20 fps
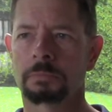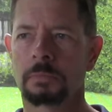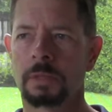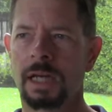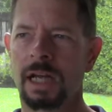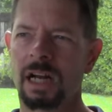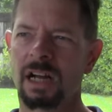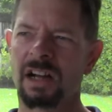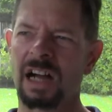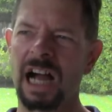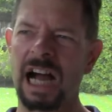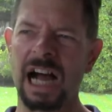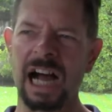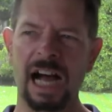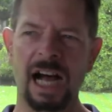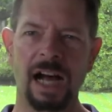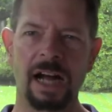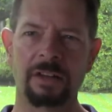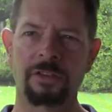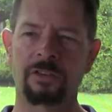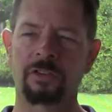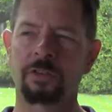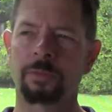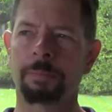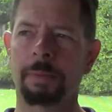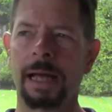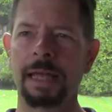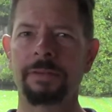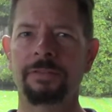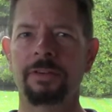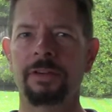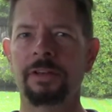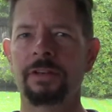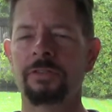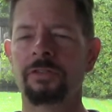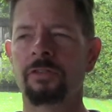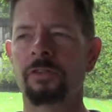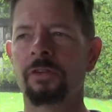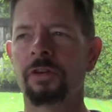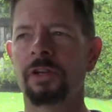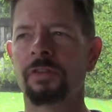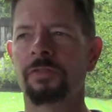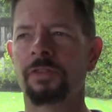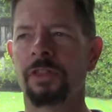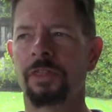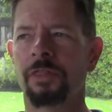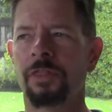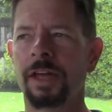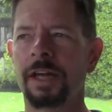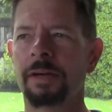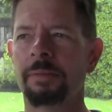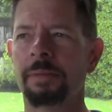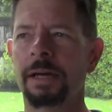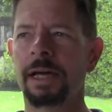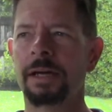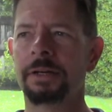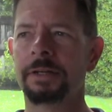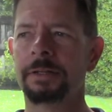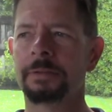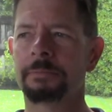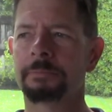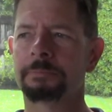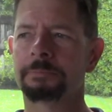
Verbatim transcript: kind of odd spiciness to it if you think about it.